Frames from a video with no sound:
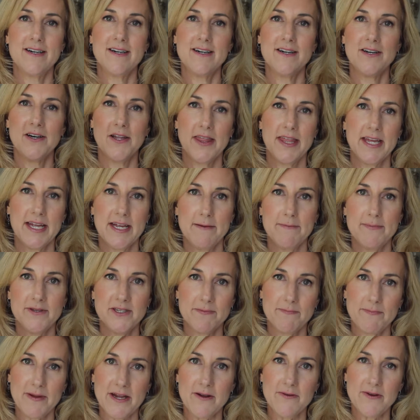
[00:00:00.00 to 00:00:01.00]
all things
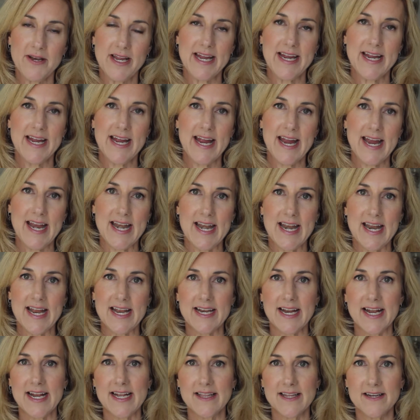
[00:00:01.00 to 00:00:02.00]
beauty,
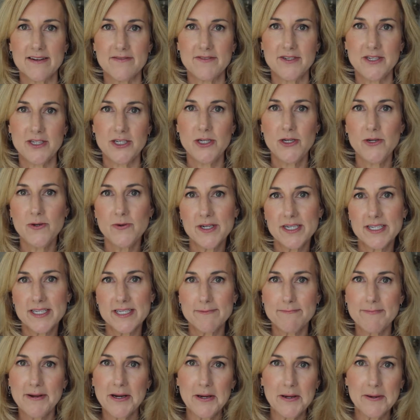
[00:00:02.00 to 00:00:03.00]
and I love to
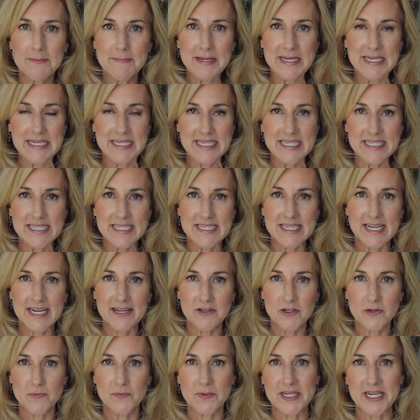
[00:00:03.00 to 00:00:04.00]
experiment and
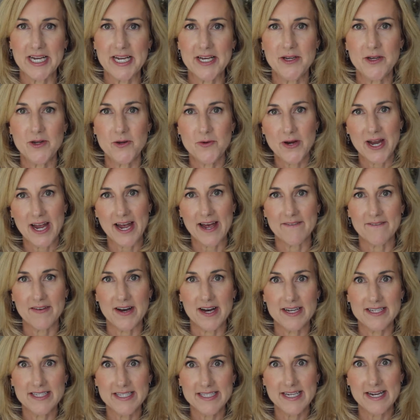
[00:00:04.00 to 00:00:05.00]
such, but I do have
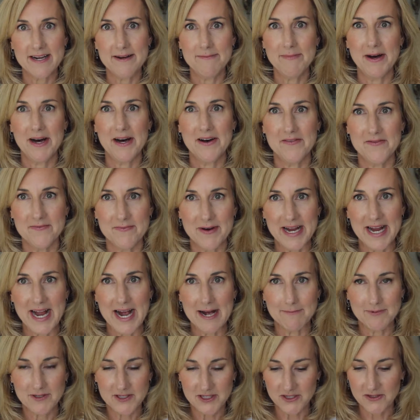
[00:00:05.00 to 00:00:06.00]
some of my
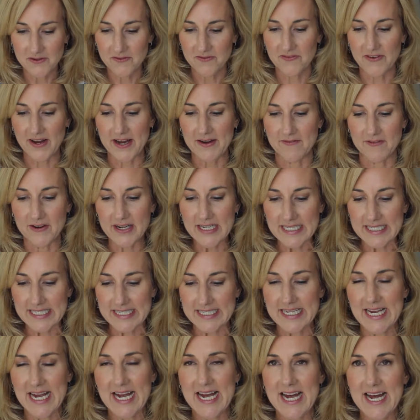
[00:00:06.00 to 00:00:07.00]
absolute
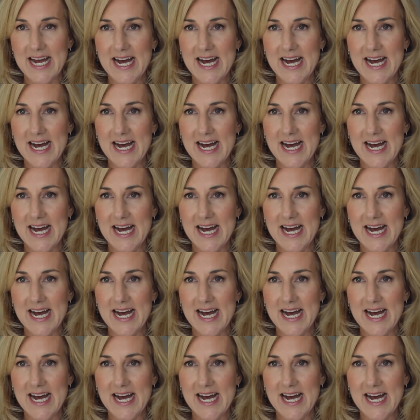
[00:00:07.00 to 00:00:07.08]
favorites.